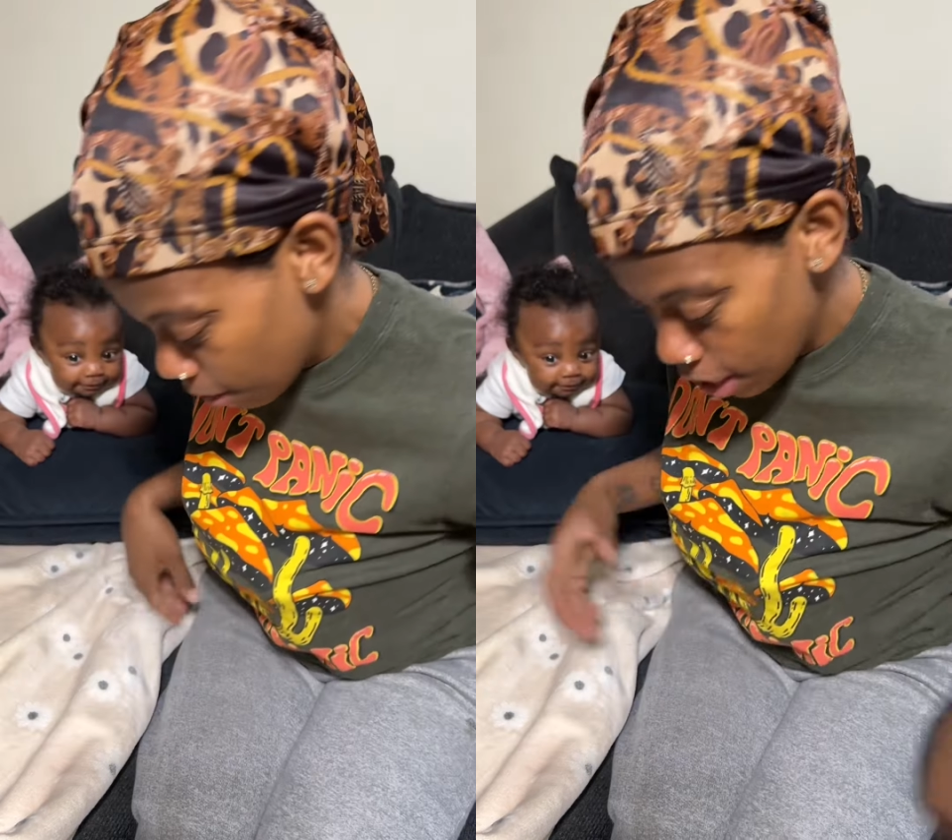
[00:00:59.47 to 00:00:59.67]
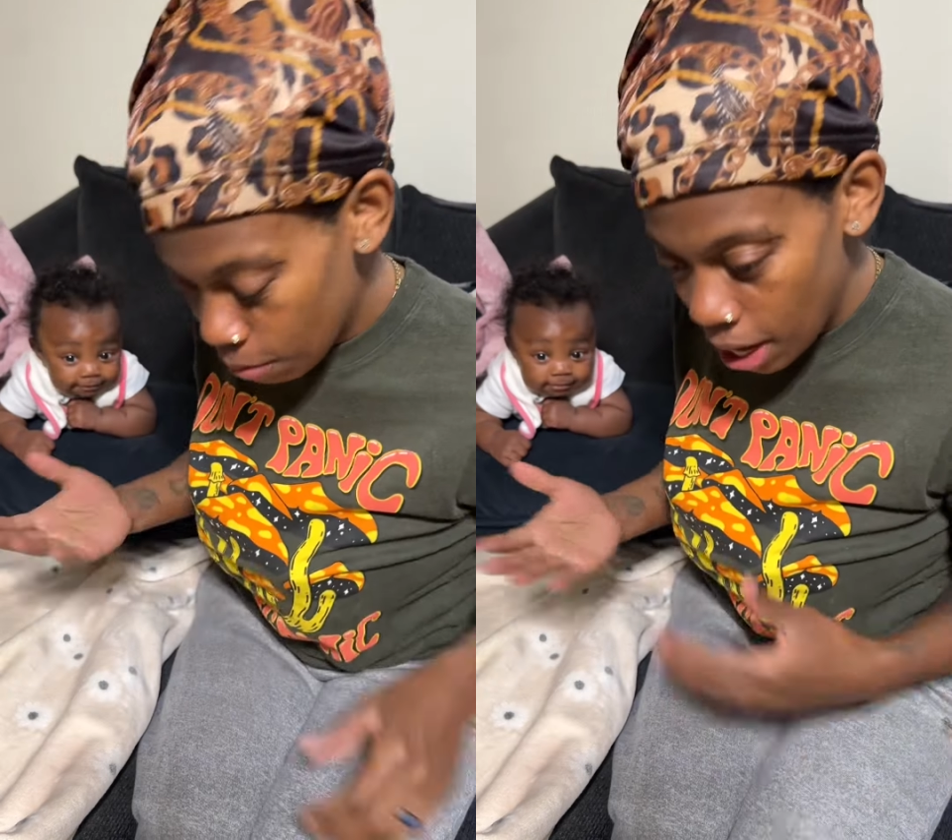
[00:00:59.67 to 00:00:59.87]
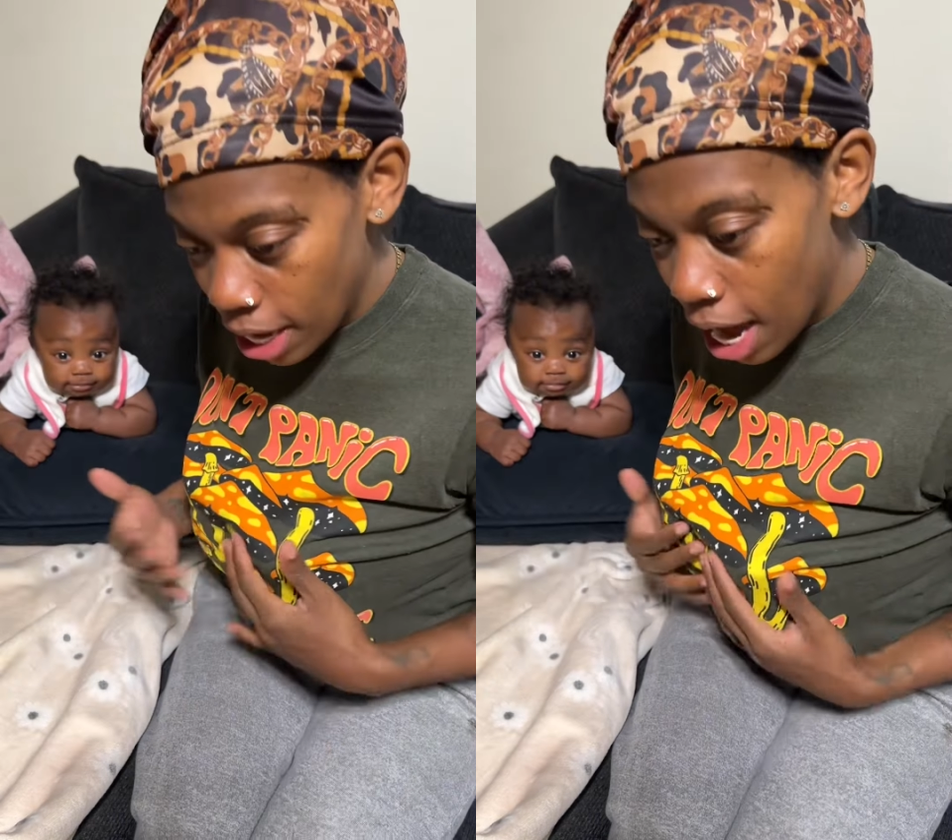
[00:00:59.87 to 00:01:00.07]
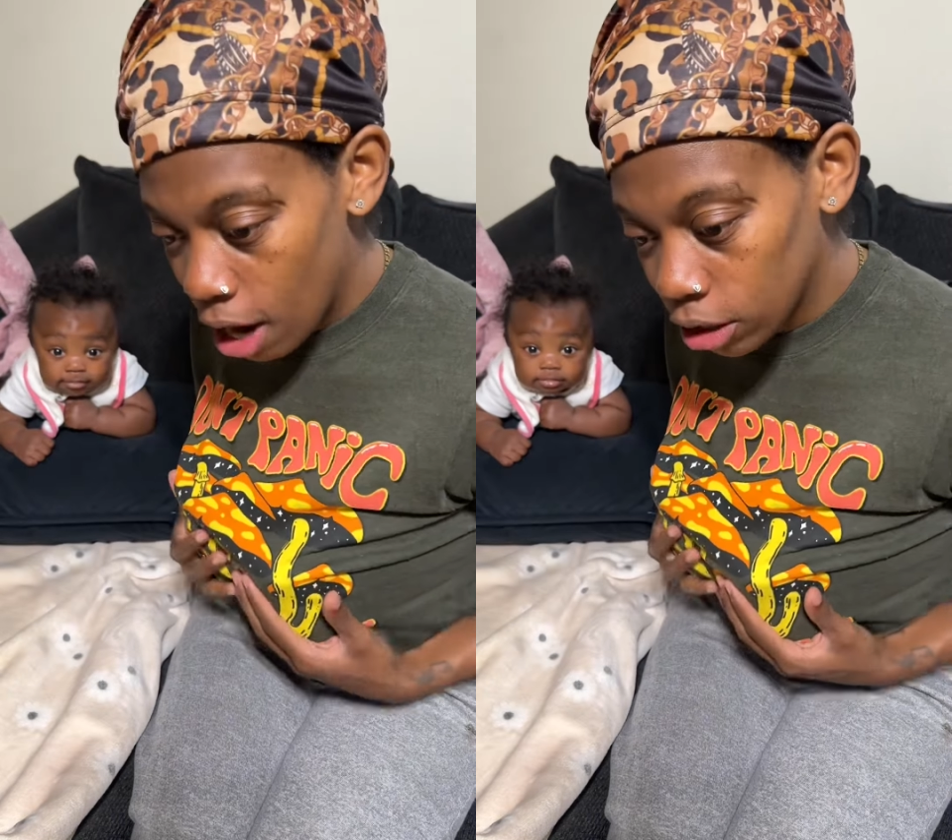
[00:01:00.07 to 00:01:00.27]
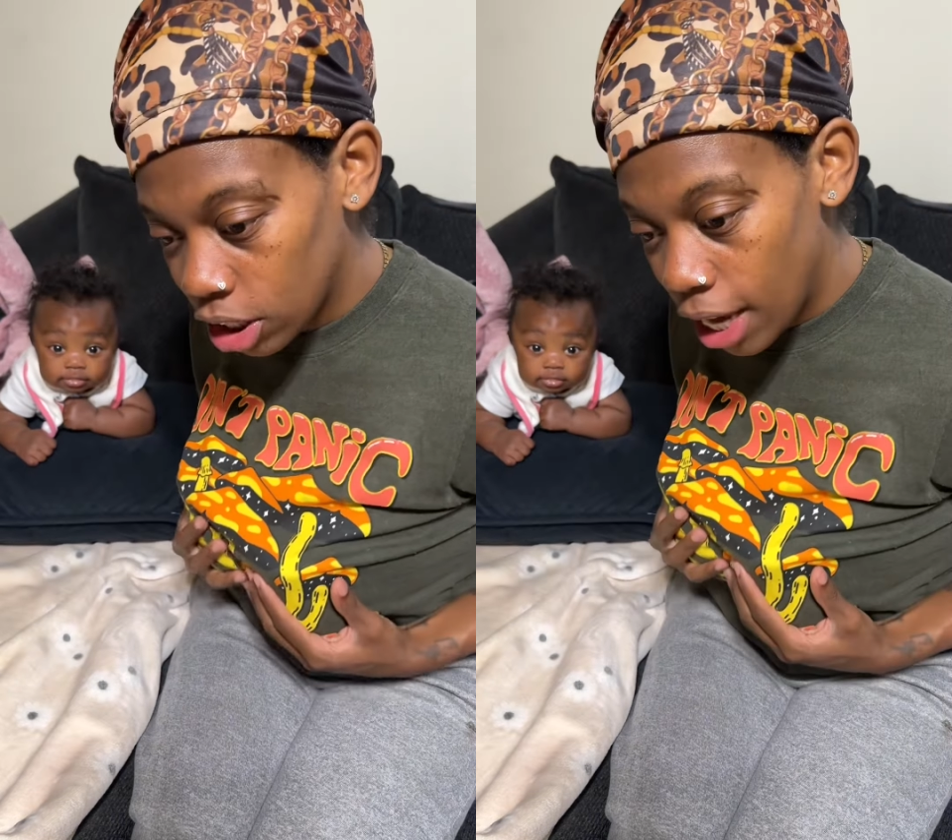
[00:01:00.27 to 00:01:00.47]
anyway, y'all,
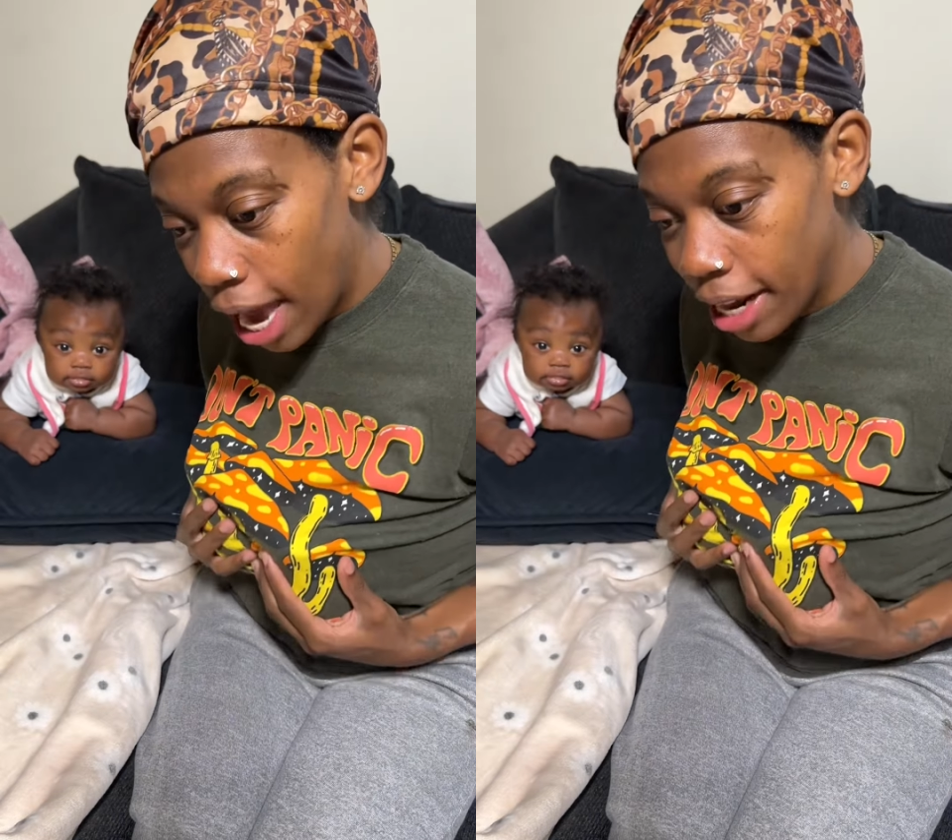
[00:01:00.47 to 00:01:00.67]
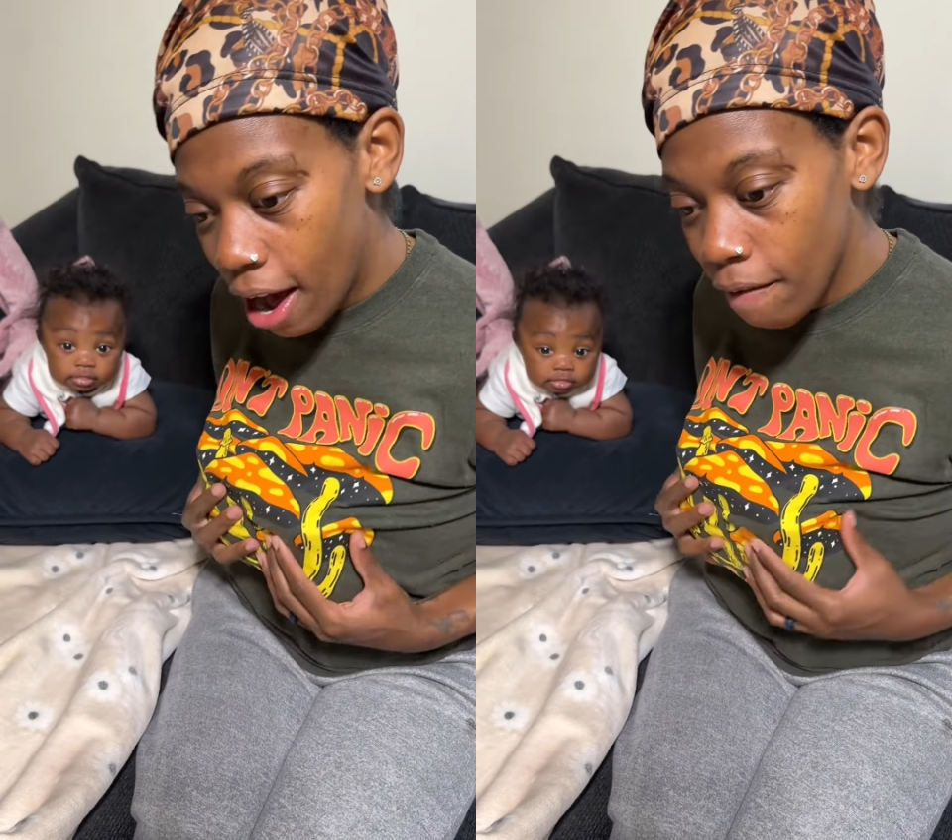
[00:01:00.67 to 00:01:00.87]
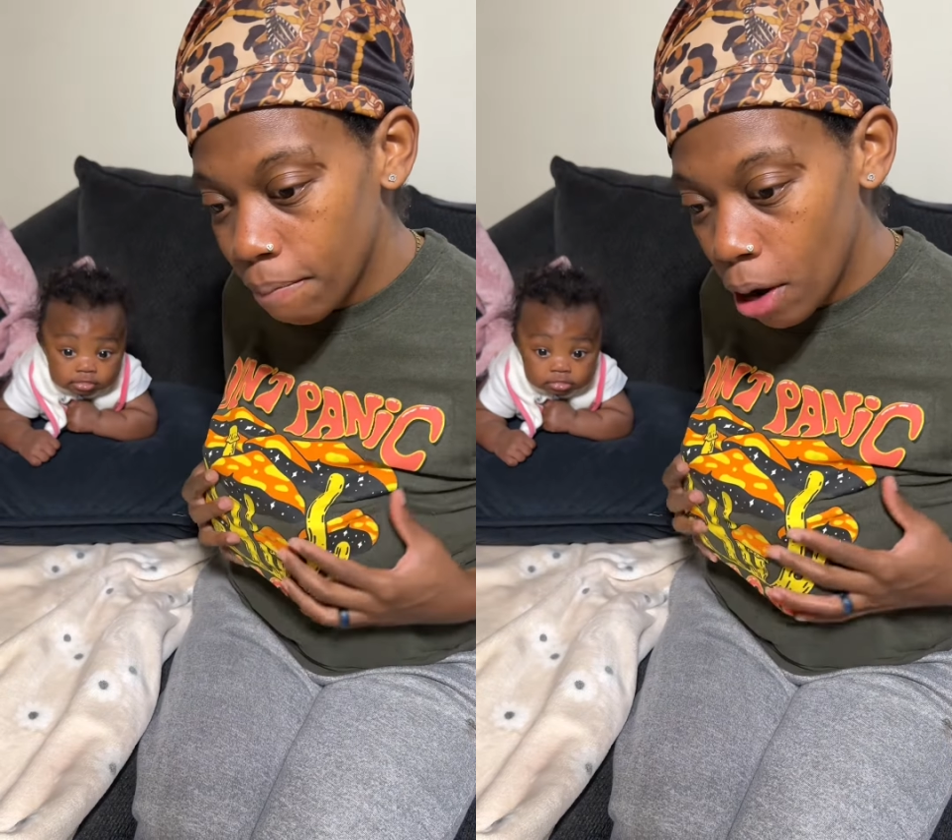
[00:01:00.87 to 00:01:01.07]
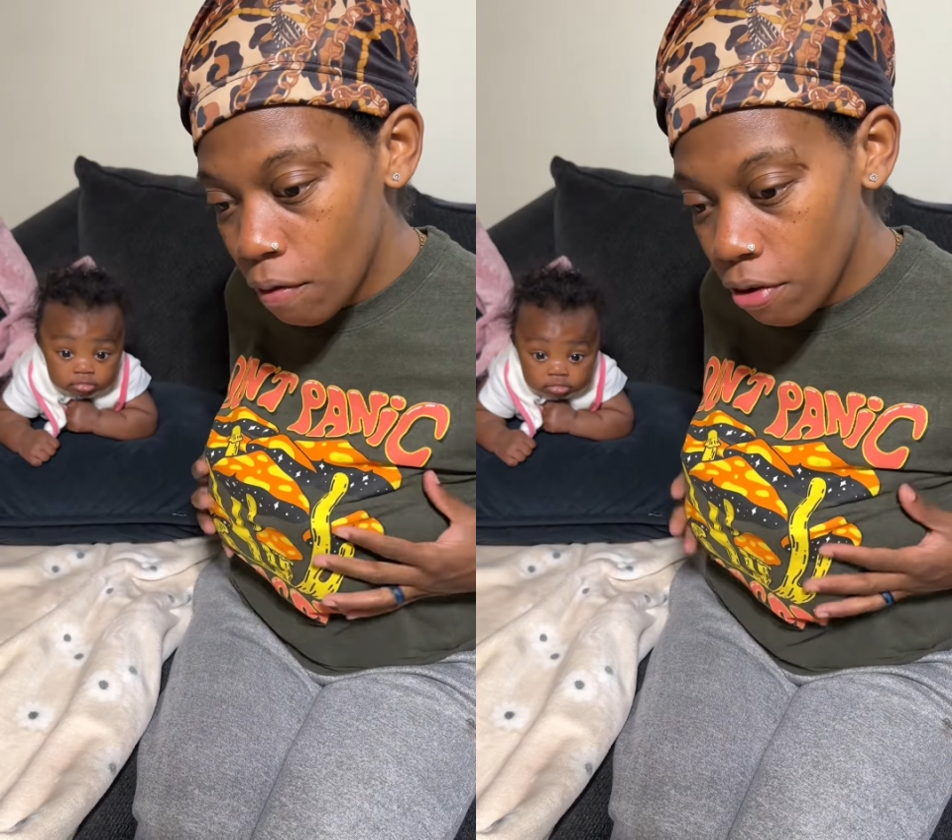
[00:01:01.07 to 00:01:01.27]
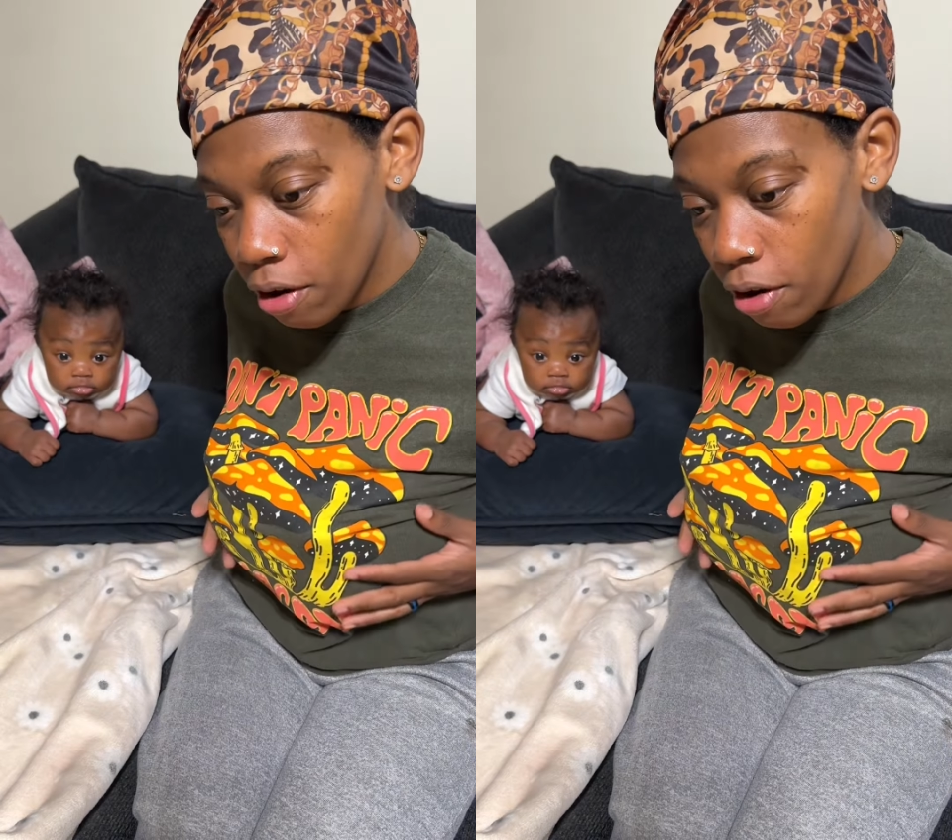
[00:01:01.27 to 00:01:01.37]
she ate off both of